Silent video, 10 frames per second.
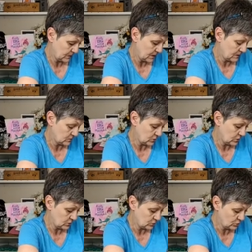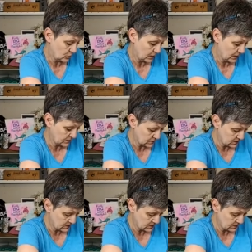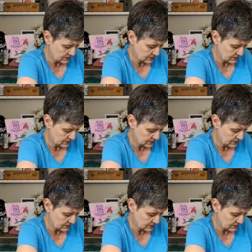Okay, so you're going to twist.